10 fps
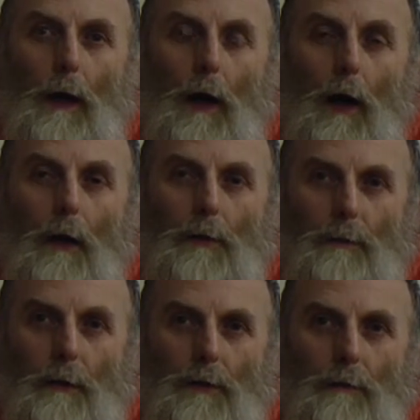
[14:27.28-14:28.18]
arts
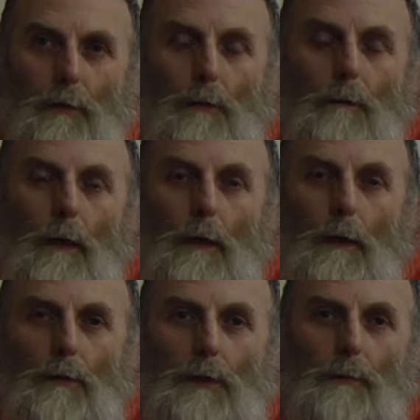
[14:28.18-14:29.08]
festival,
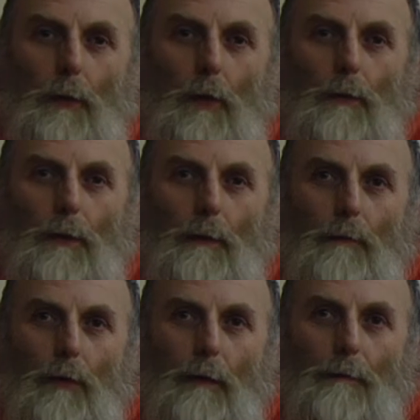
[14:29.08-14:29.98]
which is put on by the Umbrella